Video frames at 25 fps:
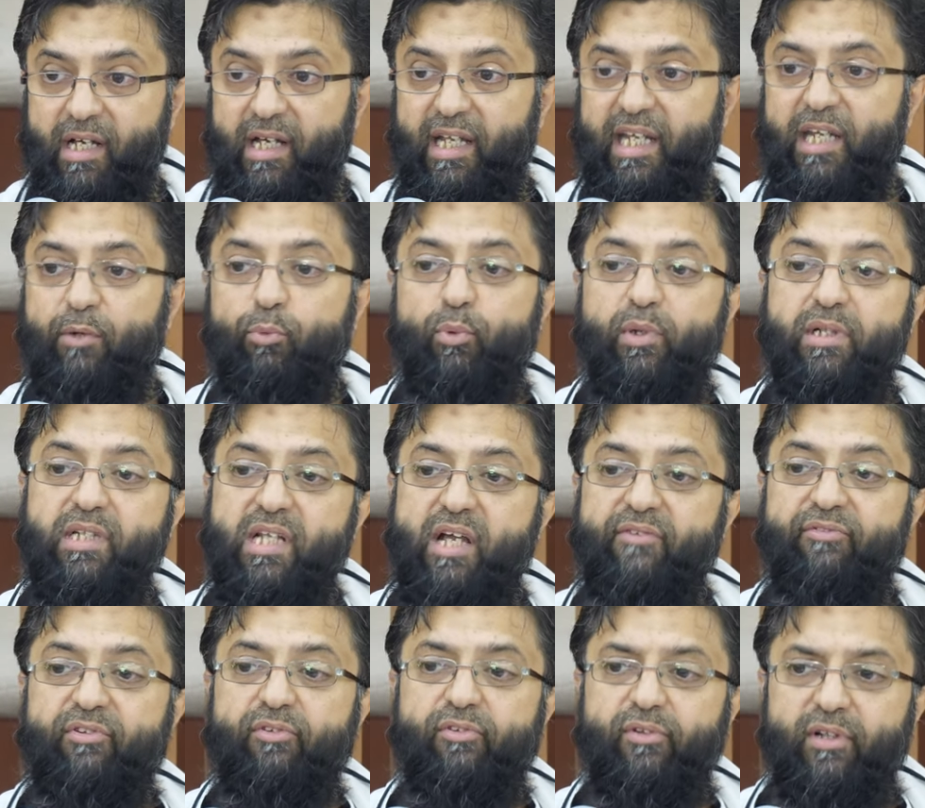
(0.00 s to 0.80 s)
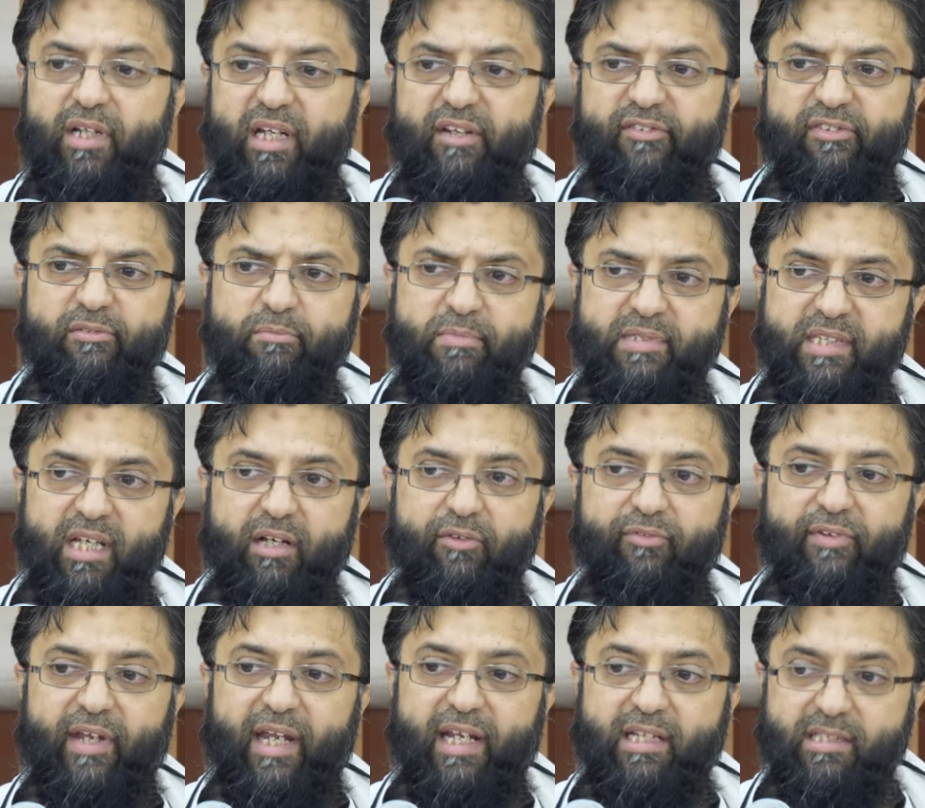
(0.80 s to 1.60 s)
He would never relieve
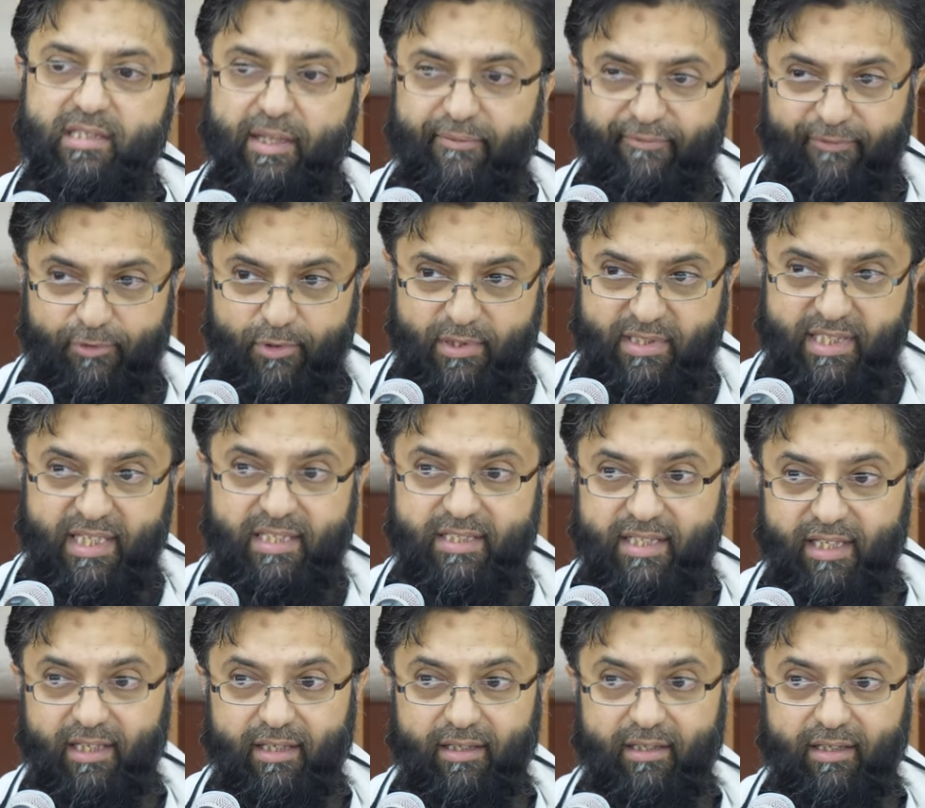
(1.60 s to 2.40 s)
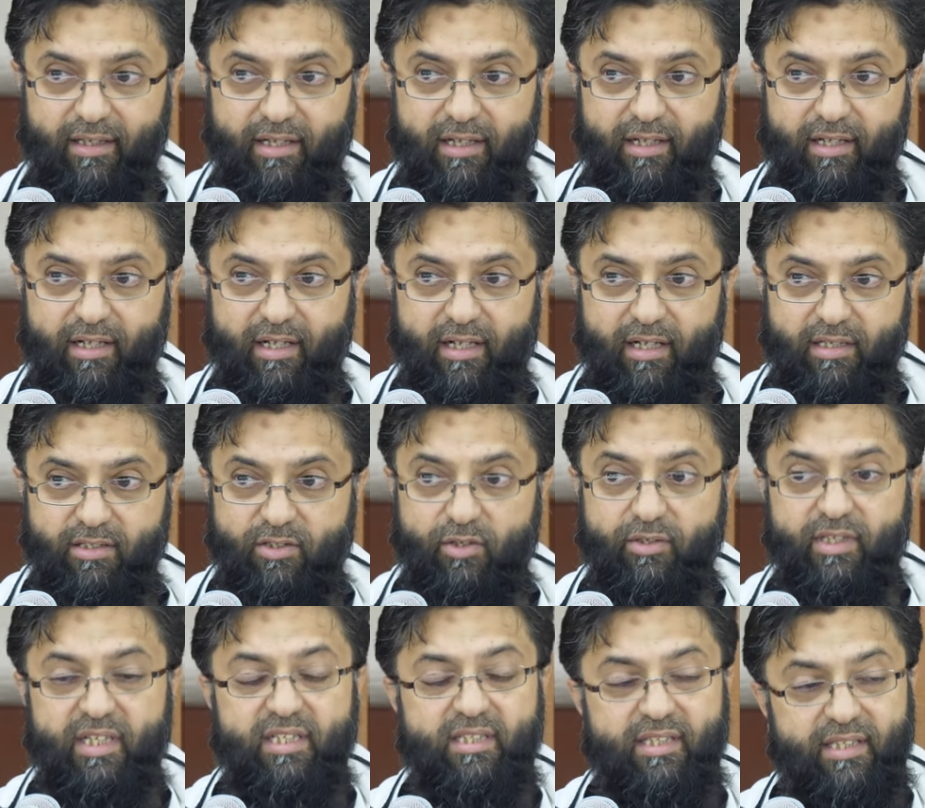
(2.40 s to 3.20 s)
himself except for sitting.
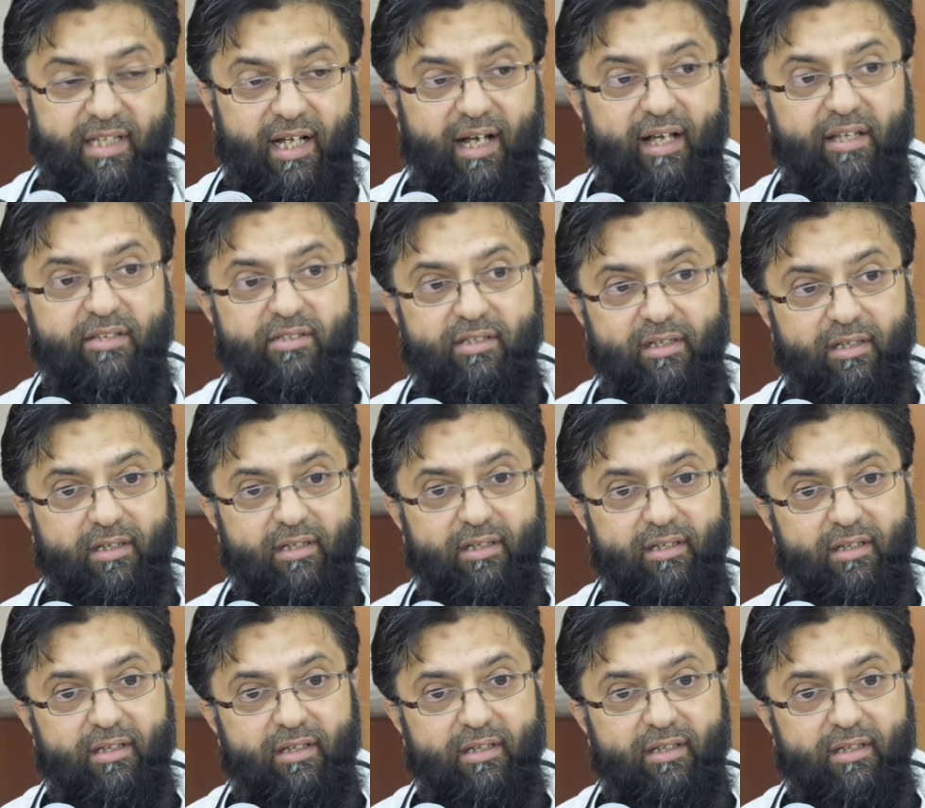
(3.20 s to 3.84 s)
So this is the asl.